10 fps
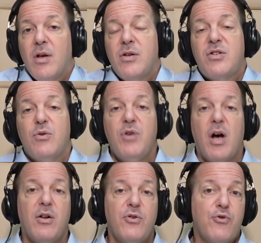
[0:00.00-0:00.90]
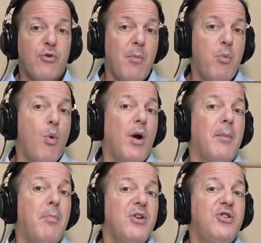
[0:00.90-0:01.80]
So Donald Trump won
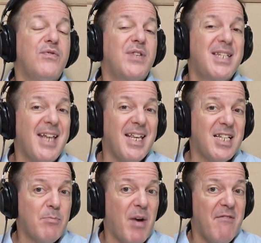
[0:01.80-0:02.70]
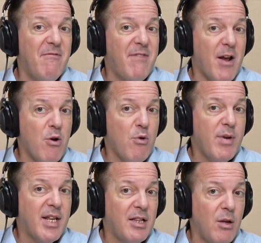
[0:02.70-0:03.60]
a bunch of states by
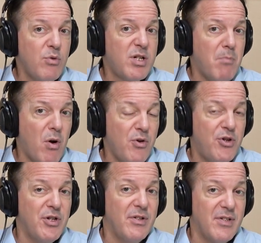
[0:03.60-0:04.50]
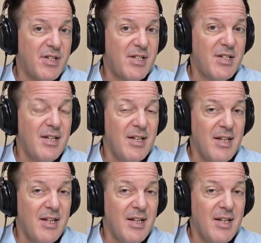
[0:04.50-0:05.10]
very close margins.